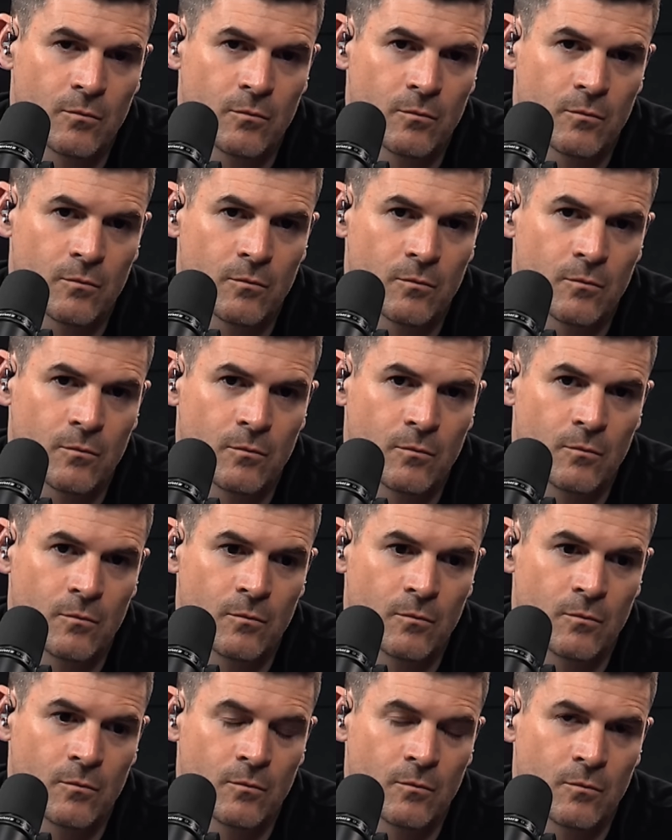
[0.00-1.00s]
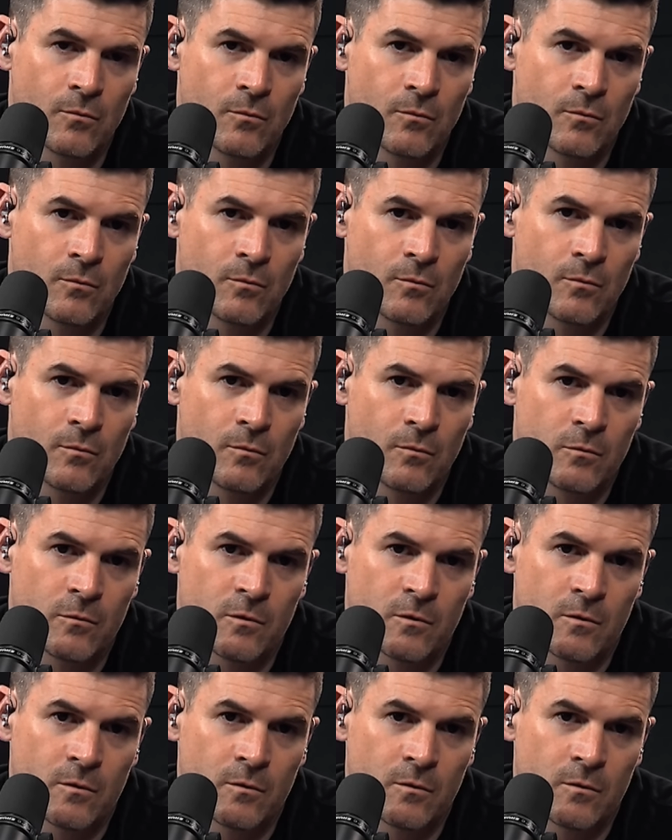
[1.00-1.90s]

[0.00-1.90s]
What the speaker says: Nothing is said.